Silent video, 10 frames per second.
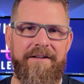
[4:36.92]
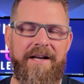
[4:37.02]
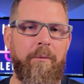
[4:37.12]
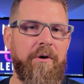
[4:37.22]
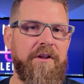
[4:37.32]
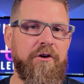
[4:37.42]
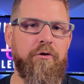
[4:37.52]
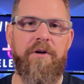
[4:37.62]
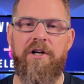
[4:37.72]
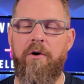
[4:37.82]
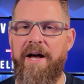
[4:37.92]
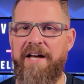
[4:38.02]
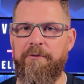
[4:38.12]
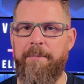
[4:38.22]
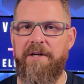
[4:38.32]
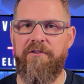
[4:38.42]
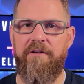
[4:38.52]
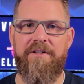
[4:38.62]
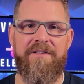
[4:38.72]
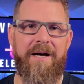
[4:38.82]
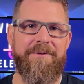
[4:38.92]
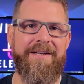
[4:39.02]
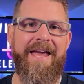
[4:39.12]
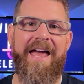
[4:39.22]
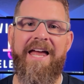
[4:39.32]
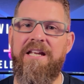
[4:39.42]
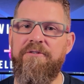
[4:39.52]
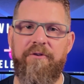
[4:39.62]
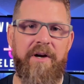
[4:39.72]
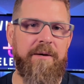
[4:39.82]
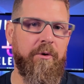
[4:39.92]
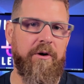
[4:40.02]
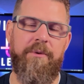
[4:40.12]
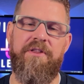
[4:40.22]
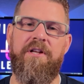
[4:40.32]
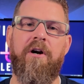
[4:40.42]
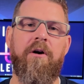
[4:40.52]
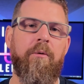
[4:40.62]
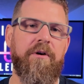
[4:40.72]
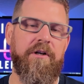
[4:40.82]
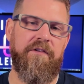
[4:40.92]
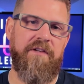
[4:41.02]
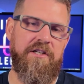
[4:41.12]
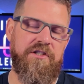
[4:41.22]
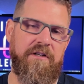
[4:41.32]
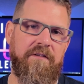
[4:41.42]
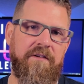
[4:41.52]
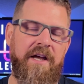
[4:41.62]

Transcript: Now, one of the critical aspects of adopting any framework within our organizations